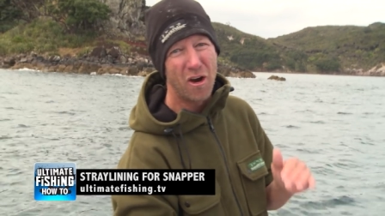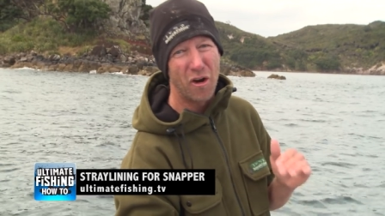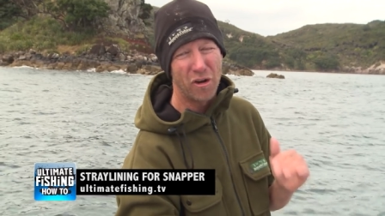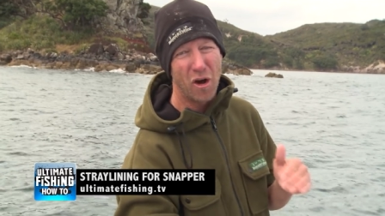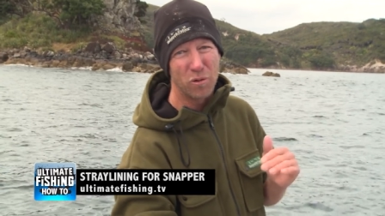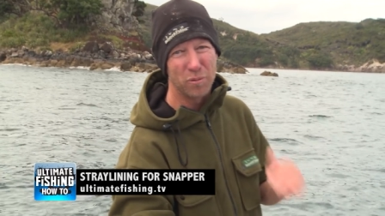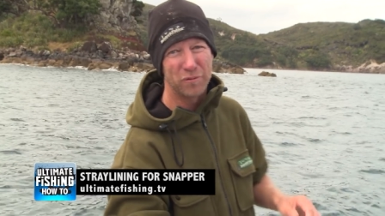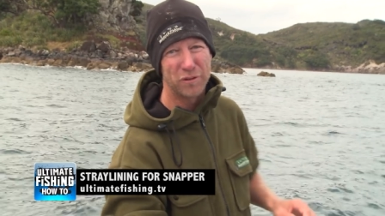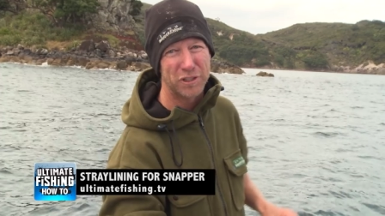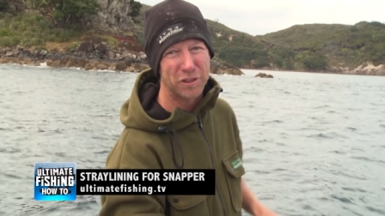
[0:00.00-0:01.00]
on
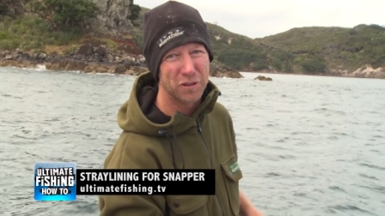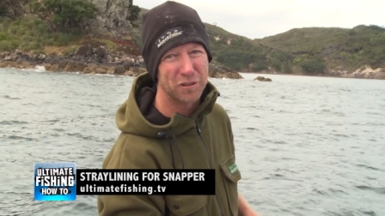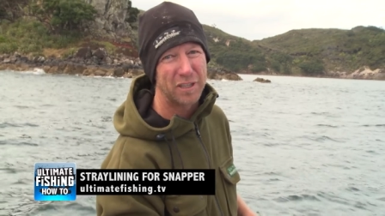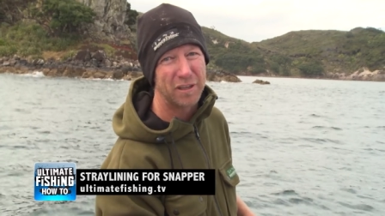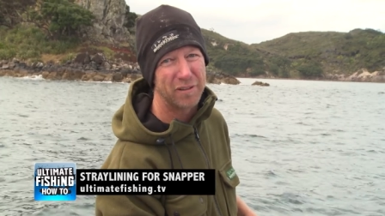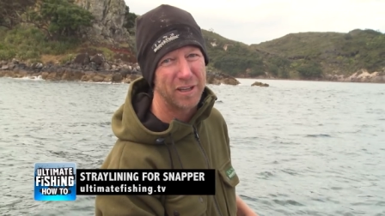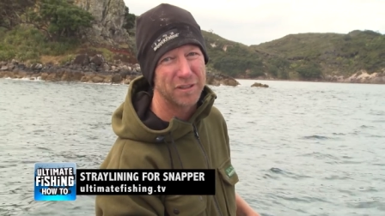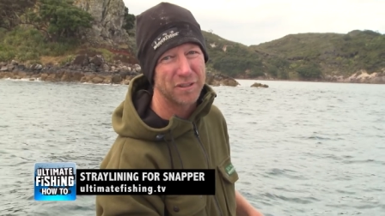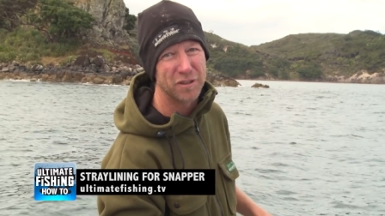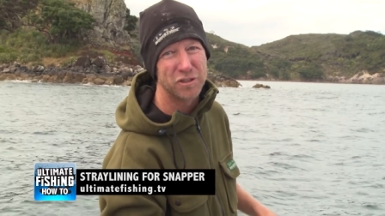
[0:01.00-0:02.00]
ultimate fishing dot t v.
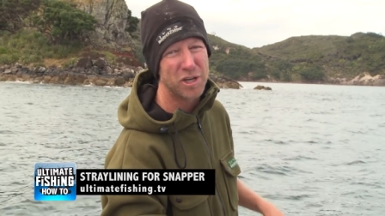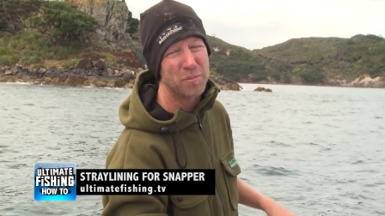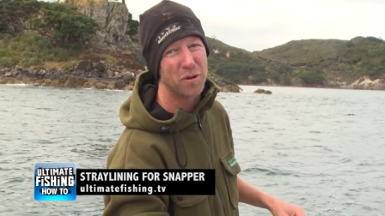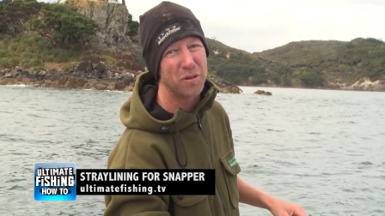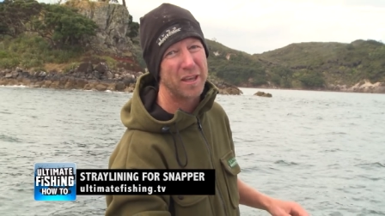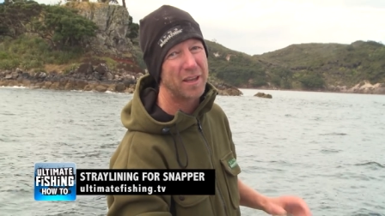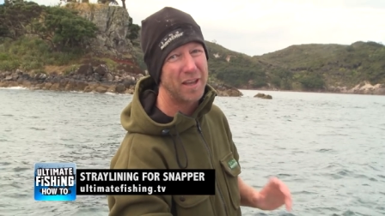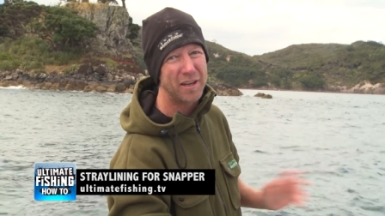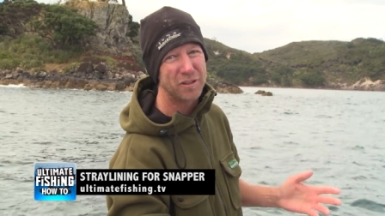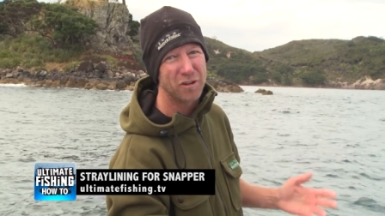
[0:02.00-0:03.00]
So jump on there
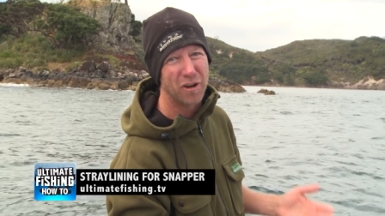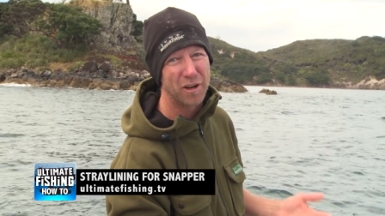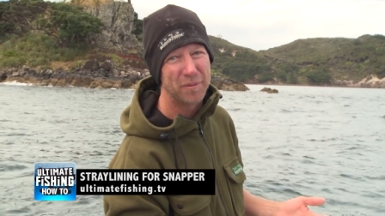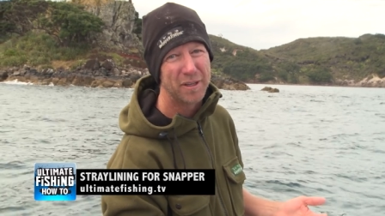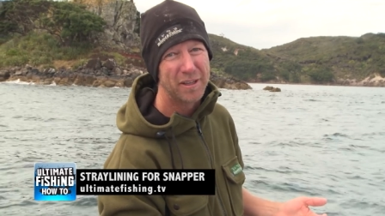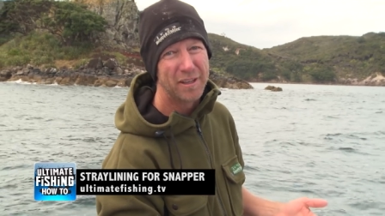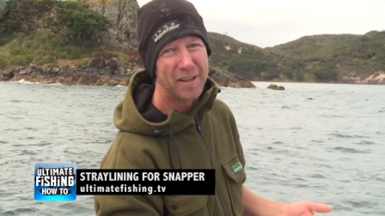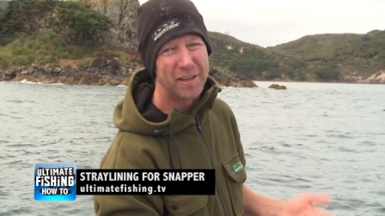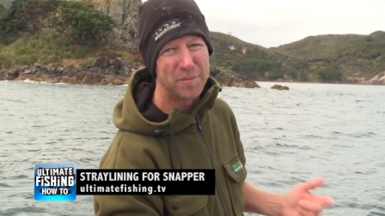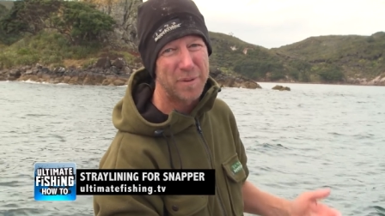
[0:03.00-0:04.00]
anytime,
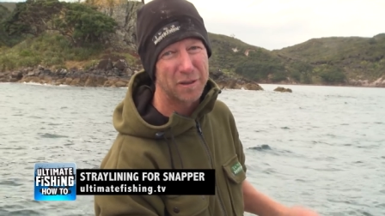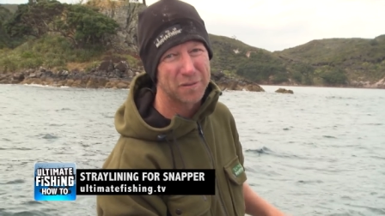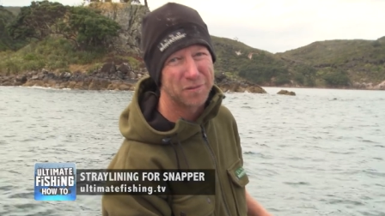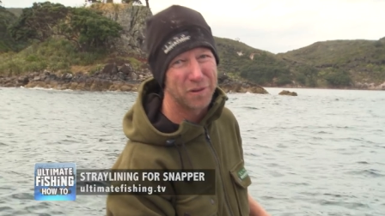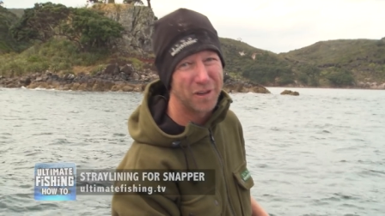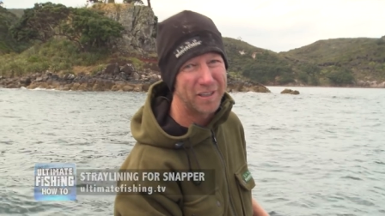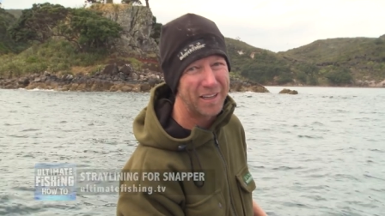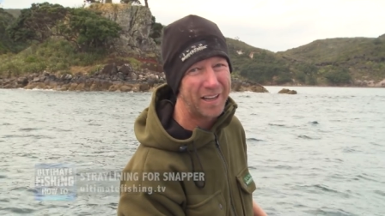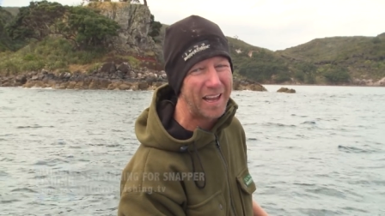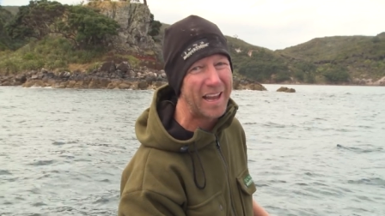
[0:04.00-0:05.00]
and you're bound to find
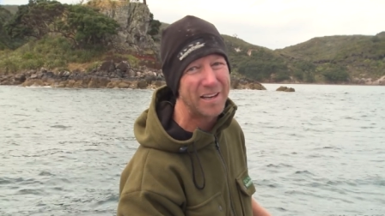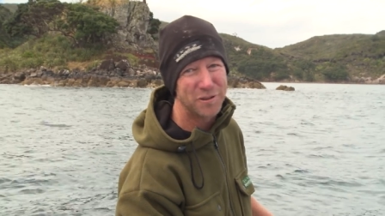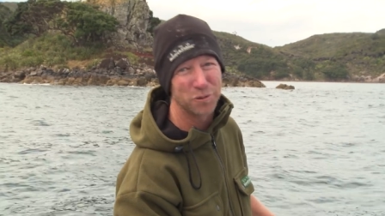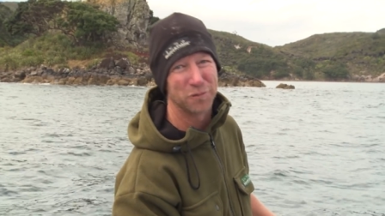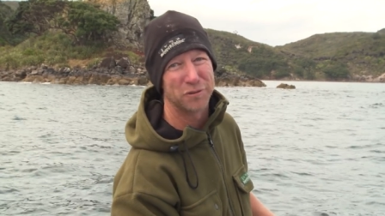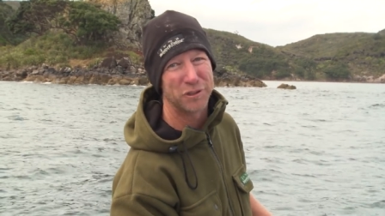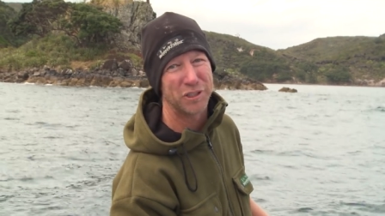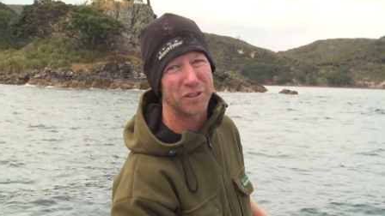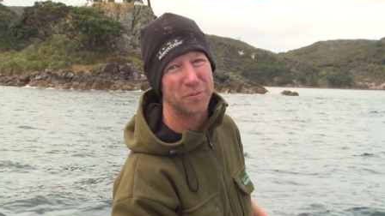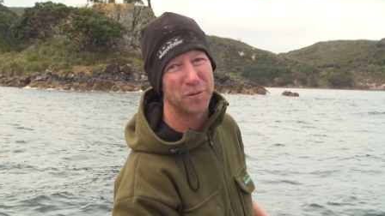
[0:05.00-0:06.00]
any sort of
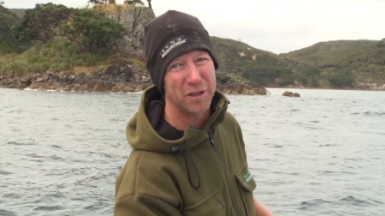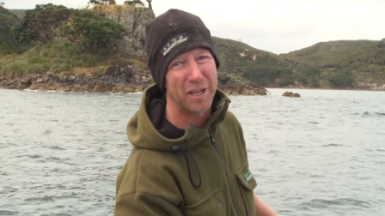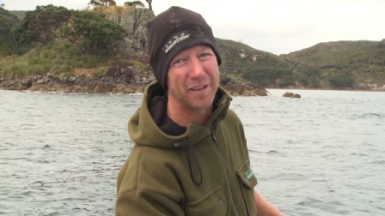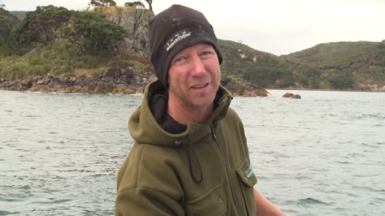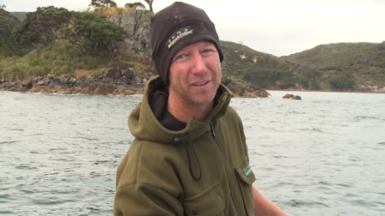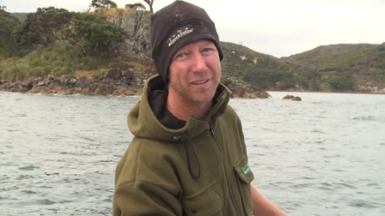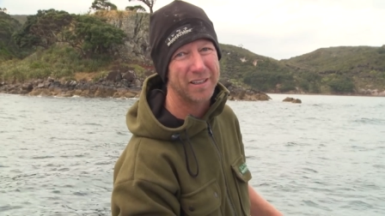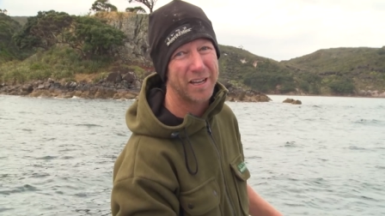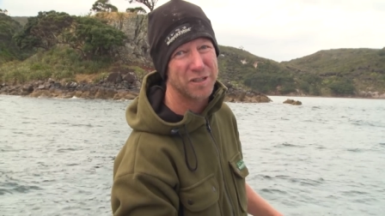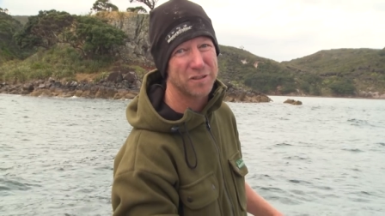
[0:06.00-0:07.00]
fishing tip you need.
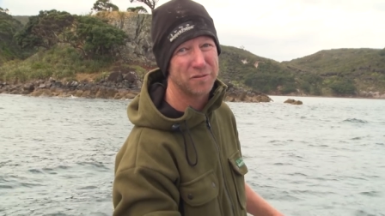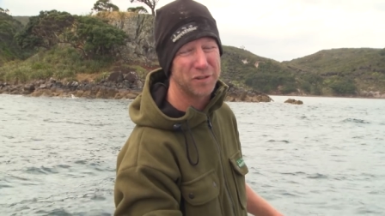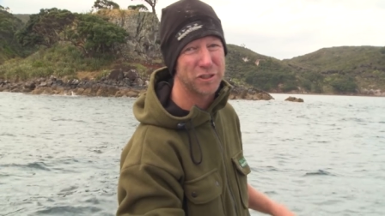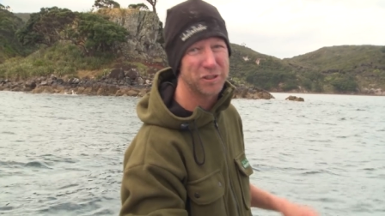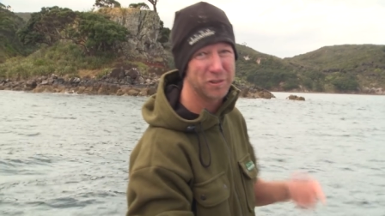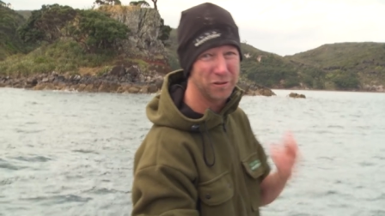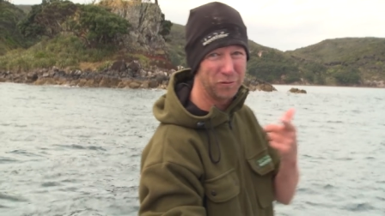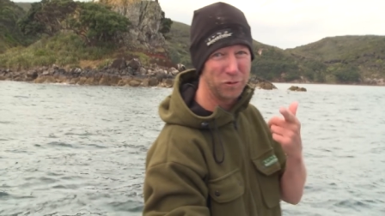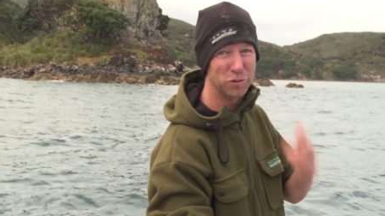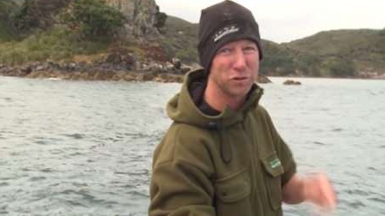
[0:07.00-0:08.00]
Catch the fish
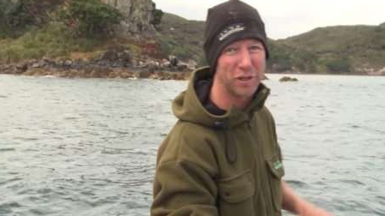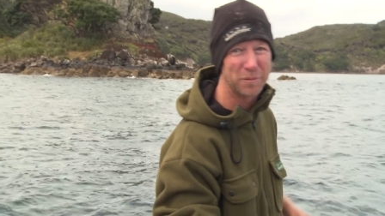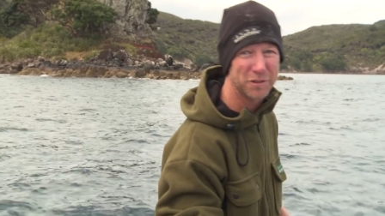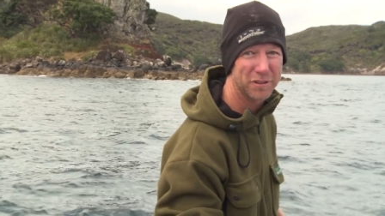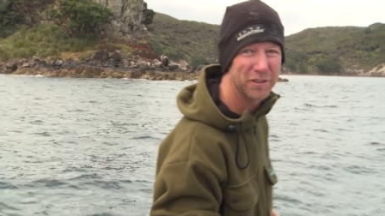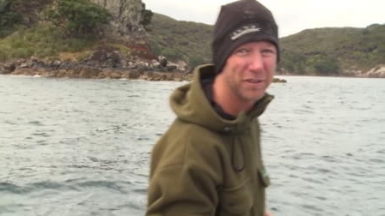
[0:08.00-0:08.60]
of your dreams.